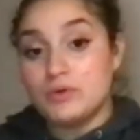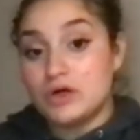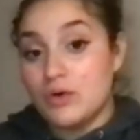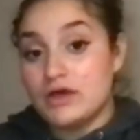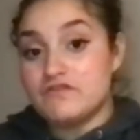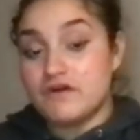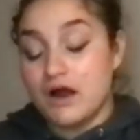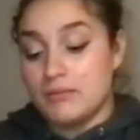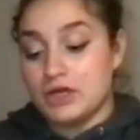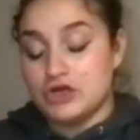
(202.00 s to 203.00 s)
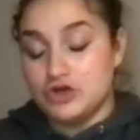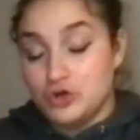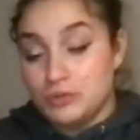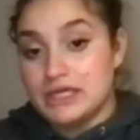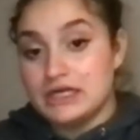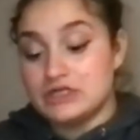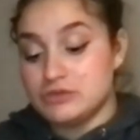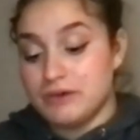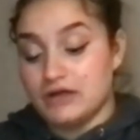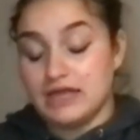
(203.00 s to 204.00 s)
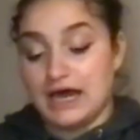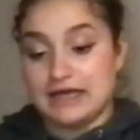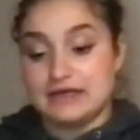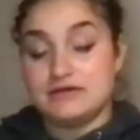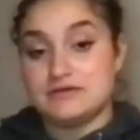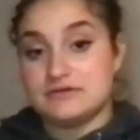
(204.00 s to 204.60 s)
were going from Newman to bond line,